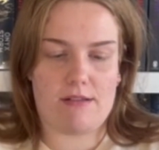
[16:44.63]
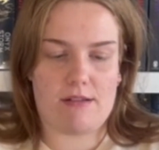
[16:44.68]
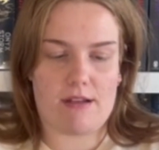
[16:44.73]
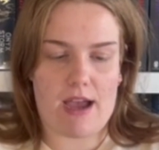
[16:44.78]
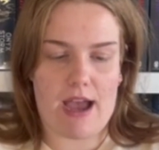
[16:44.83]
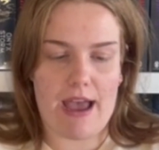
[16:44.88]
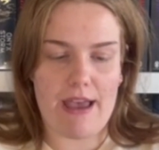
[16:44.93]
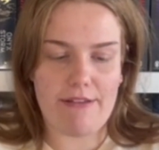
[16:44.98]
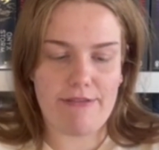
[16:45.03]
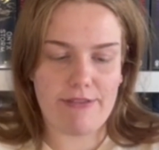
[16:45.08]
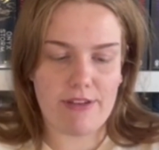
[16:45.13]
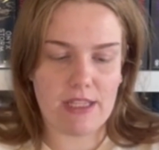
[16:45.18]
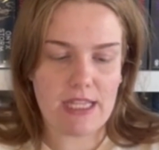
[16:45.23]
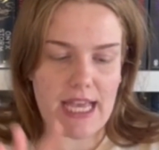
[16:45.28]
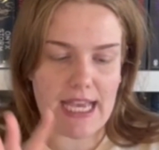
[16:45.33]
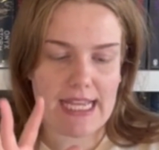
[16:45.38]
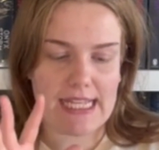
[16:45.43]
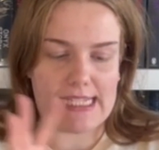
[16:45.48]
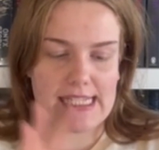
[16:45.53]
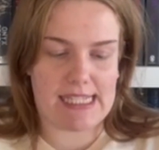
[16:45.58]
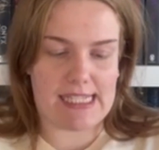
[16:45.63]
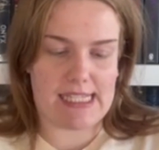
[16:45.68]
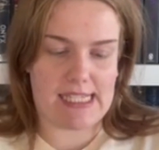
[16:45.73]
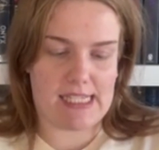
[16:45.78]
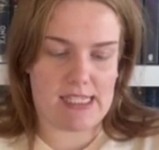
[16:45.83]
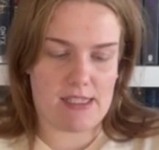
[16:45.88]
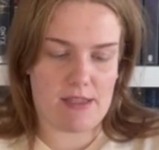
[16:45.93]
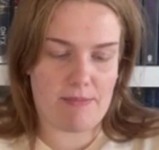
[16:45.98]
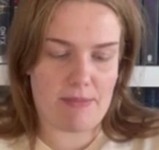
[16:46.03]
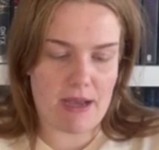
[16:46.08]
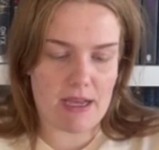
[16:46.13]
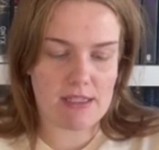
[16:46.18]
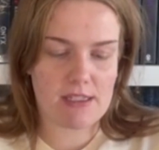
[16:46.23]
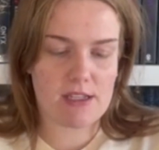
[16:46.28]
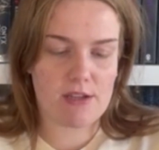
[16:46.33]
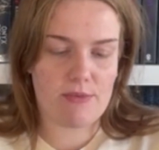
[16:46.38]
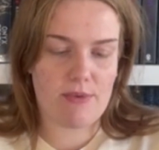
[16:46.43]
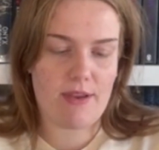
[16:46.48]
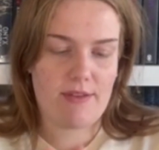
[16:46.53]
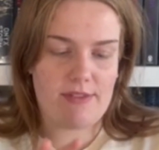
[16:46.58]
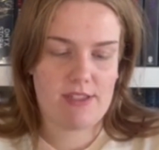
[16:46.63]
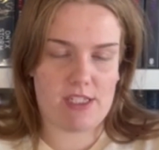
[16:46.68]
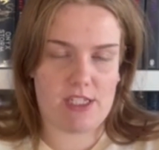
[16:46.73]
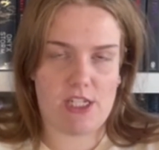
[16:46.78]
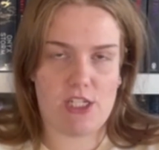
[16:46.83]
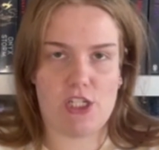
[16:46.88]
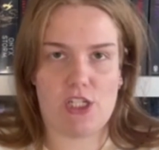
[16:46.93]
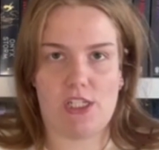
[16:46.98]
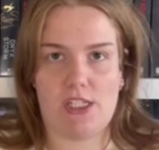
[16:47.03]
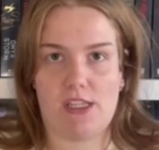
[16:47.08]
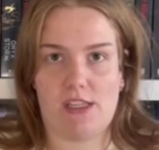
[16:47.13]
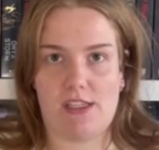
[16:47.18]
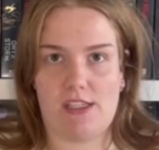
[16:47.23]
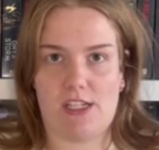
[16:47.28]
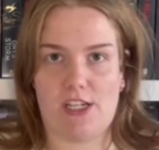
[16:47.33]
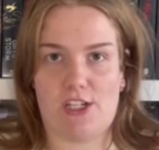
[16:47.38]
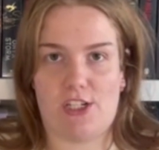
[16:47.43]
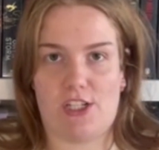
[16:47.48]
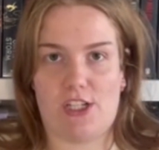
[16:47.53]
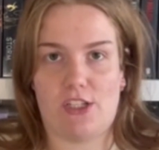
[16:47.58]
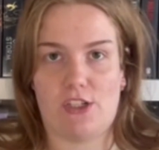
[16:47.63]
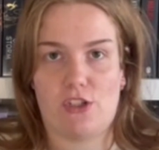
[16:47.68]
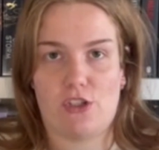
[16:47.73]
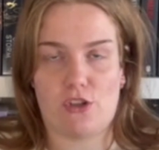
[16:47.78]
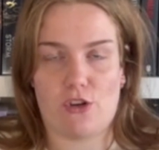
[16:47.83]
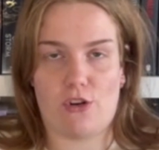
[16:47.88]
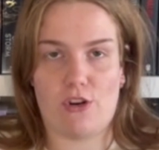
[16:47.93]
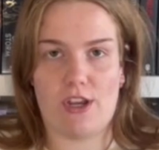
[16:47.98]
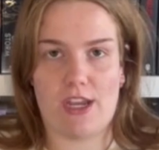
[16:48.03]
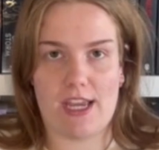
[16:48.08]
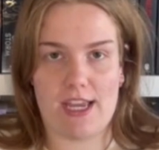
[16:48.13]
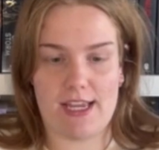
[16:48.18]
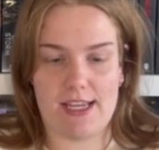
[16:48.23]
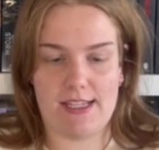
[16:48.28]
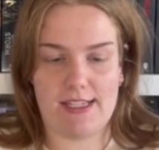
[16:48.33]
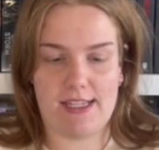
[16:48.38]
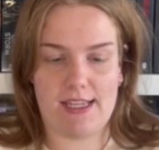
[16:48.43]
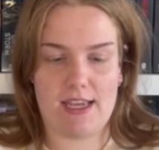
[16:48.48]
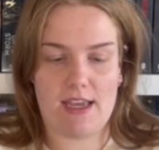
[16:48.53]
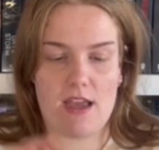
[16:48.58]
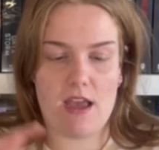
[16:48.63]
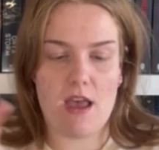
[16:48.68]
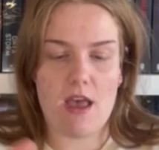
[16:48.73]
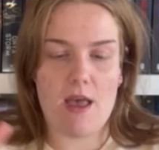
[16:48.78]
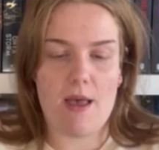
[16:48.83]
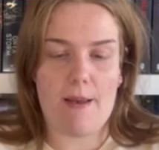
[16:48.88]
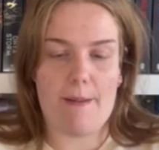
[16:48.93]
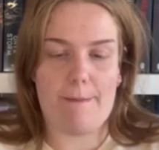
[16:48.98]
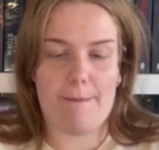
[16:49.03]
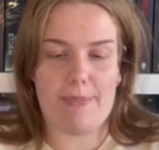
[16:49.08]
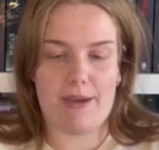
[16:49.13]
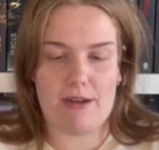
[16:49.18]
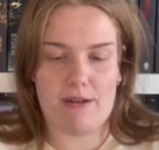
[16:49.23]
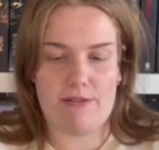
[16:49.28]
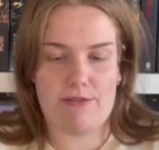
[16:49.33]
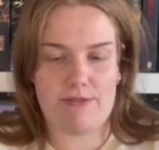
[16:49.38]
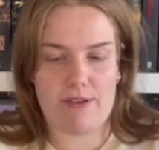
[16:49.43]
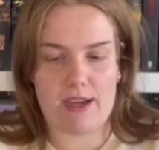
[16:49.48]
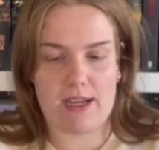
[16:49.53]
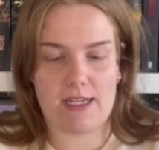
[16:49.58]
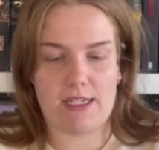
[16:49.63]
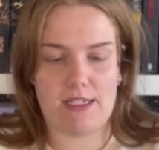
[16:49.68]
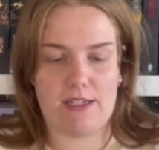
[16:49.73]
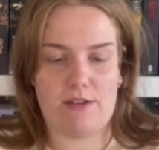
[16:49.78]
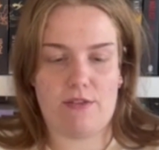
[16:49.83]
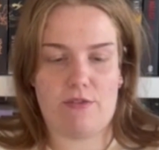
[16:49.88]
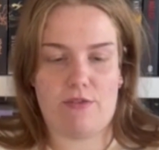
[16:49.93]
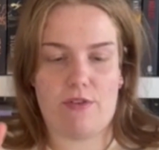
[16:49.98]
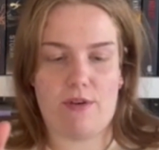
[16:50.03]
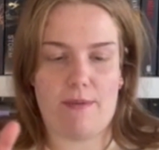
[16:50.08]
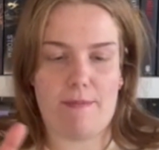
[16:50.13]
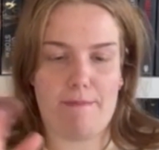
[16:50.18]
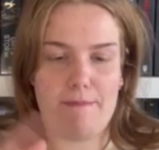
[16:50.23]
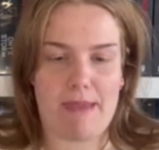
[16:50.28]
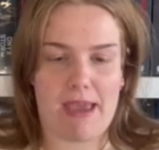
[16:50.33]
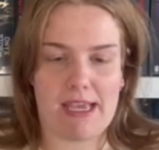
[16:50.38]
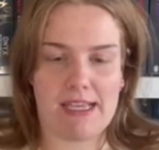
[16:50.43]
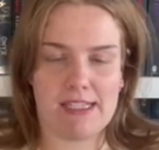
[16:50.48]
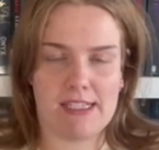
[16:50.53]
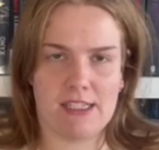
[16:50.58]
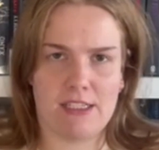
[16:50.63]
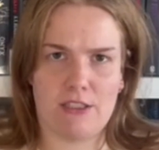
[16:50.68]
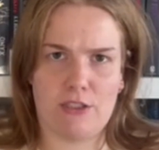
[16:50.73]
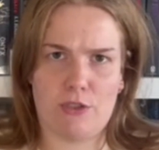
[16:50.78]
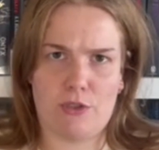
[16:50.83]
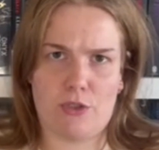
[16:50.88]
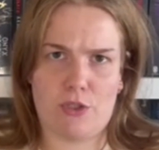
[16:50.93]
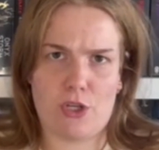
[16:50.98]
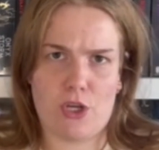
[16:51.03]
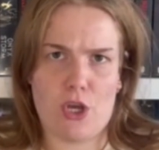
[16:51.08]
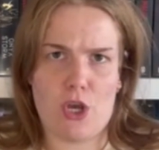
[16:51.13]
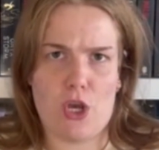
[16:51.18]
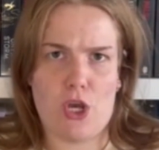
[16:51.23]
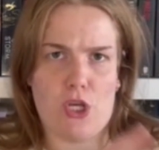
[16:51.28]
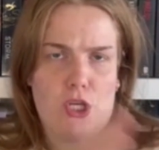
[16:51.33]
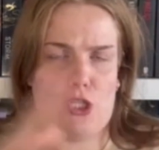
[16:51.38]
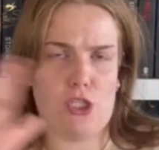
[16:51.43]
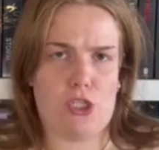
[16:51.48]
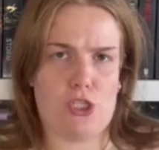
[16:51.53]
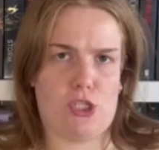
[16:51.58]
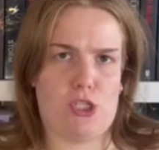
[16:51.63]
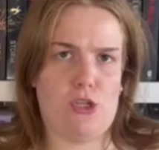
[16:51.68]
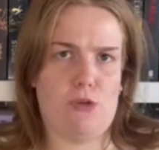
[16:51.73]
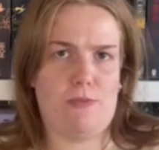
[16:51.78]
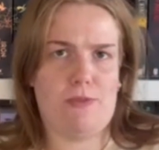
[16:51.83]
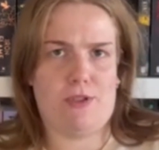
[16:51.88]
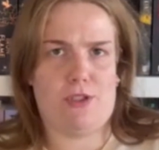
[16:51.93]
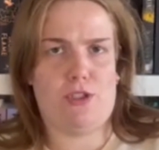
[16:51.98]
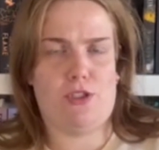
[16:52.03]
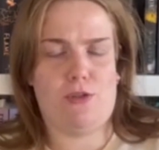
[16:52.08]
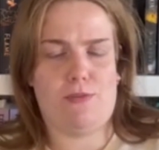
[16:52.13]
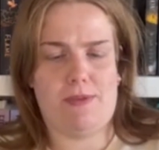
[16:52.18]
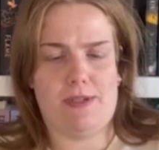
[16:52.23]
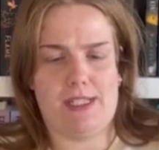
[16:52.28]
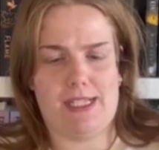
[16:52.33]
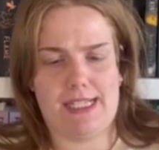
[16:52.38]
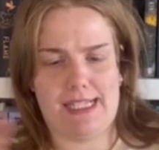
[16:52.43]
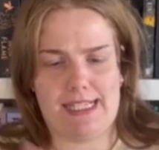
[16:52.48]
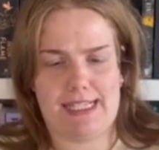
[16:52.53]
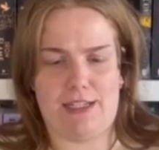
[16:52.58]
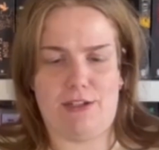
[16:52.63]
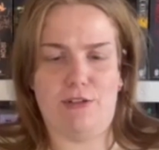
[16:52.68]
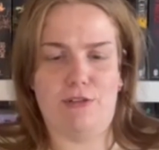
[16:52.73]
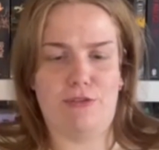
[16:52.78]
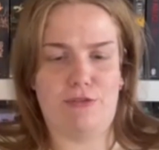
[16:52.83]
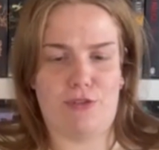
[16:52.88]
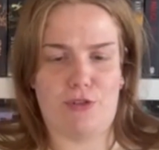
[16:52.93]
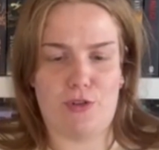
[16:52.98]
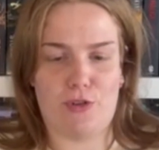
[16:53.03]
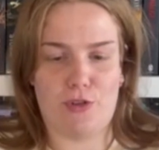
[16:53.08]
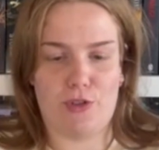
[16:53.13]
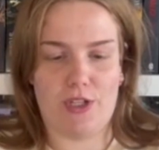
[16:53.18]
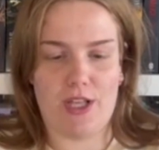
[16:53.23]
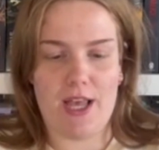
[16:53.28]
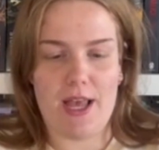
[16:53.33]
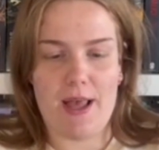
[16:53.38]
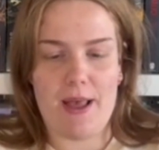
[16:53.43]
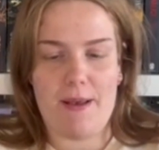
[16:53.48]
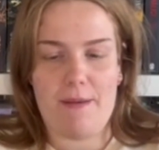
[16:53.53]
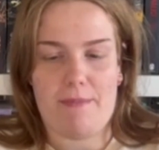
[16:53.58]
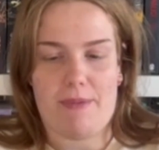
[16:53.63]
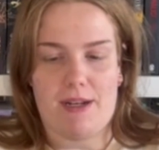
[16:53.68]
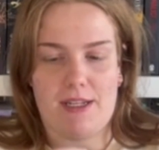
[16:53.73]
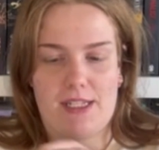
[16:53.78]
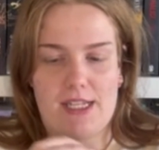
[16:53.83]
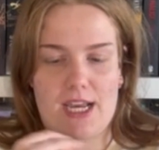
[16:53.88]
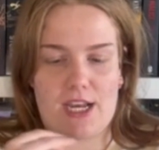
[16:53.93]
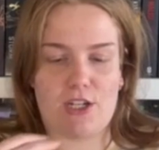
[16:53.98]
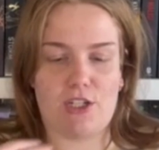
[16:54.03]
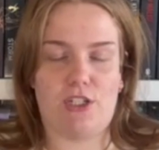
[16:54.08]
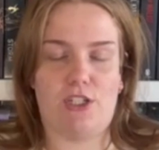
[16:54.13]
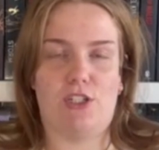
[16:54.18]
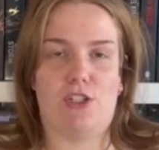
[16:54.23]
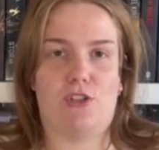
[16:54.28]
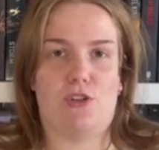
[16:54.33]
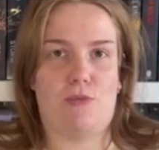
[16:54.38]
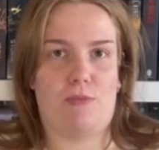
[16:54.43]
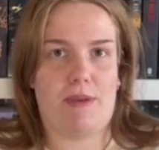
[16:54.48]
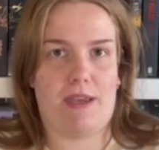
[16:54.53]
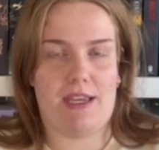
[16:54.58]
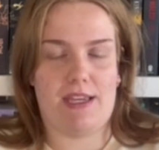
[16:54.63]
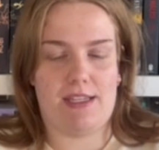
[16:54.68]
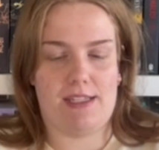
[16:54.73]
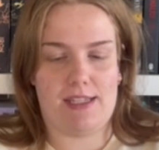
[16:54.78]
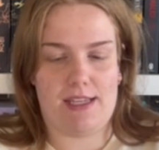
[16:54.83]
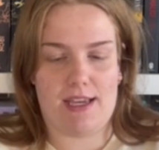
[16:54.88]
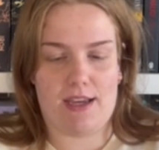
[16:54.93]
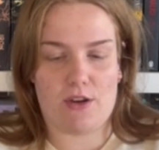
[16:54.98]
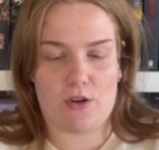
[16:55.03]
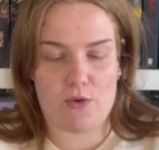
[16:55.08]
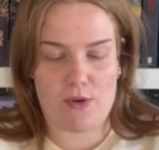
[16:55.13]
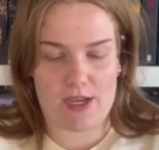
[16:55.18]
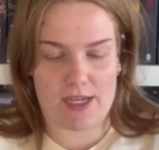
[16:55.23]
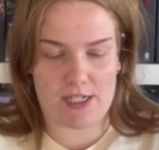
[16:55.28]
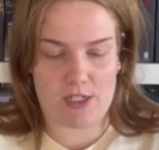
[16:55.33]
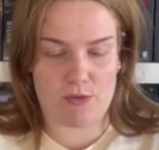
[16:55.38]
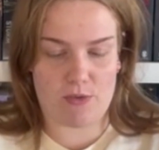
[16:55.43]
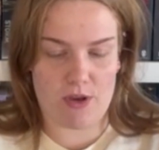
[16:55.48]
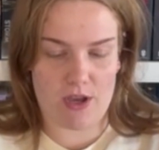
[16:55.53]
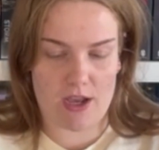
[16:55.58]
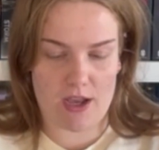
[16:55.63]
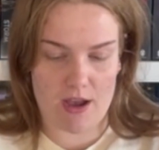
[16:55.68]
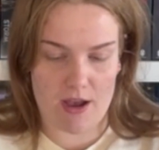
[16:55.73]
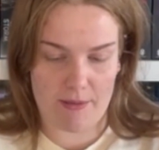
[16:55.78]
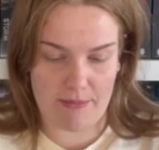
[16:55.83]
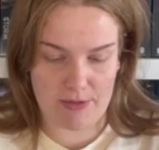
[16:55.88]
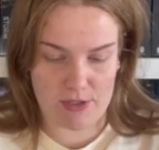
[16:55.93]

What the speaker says: I feel like the basket weave stitch is a stitch that's so easy but effective, makes it look super, super skillful, but it's actually super easy and quick to work up.